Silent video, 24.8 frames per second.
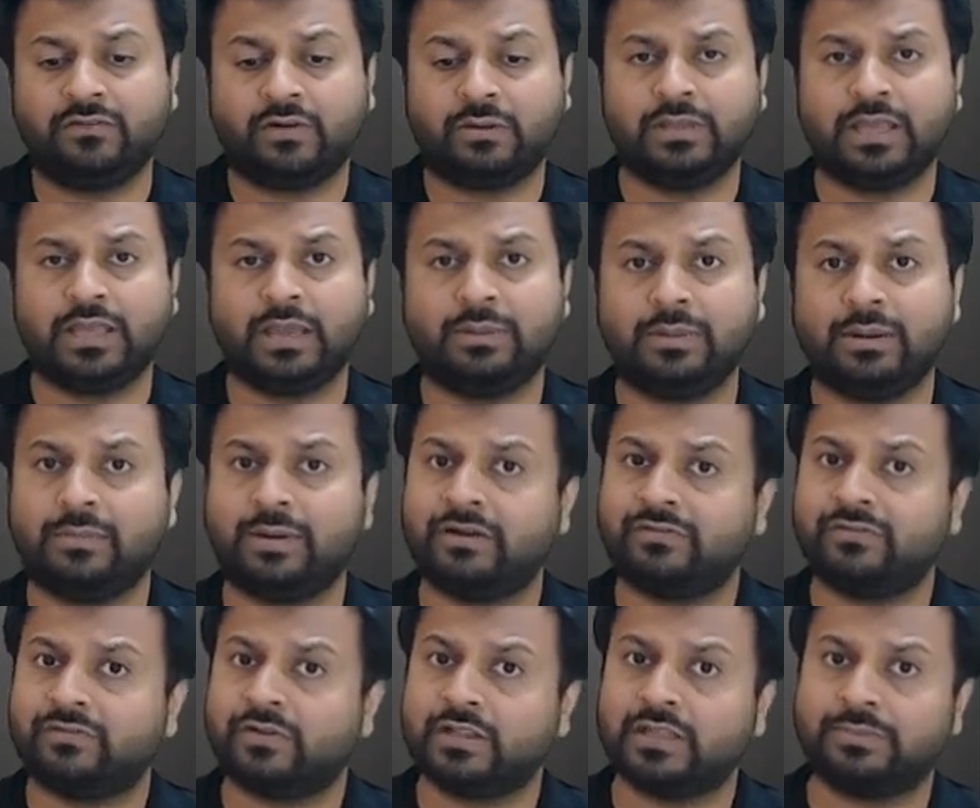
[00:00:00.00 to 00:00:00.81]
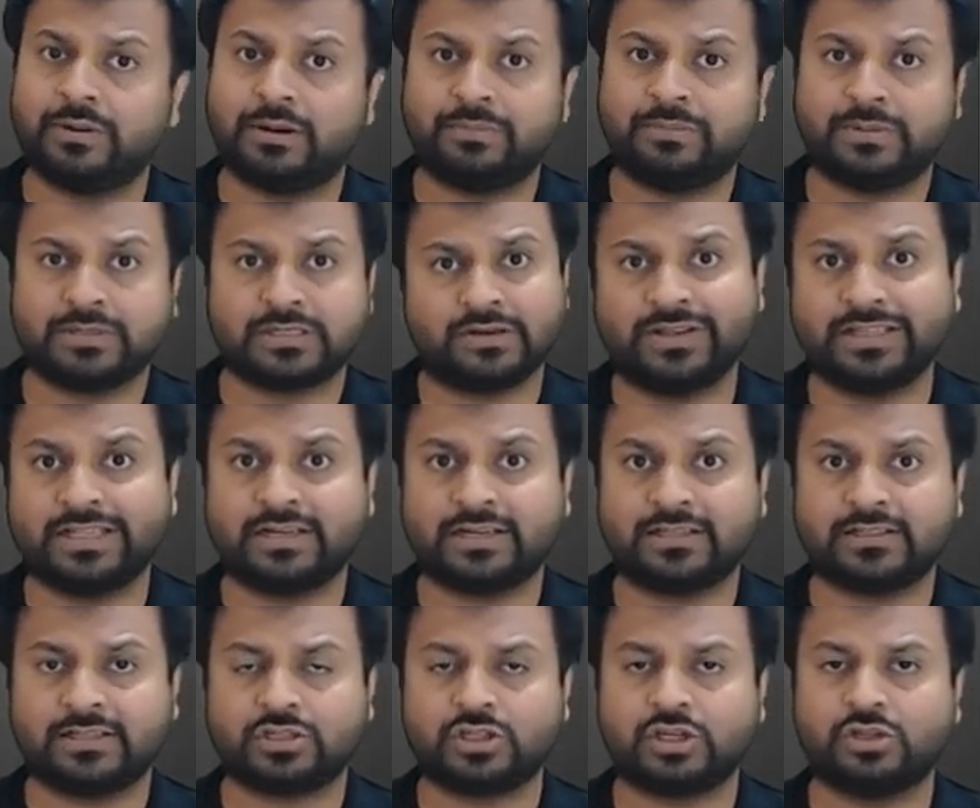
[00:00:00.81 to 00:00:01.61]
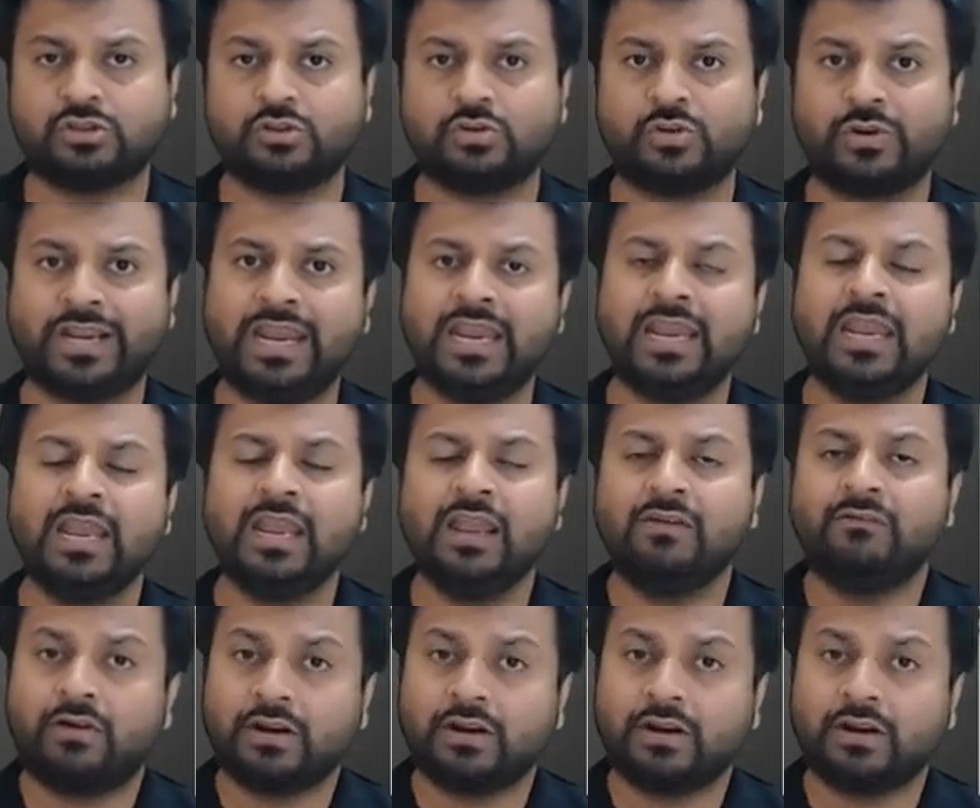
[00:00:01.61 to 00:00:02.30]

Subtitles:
from the MMR for the purpose of other sections. Okay.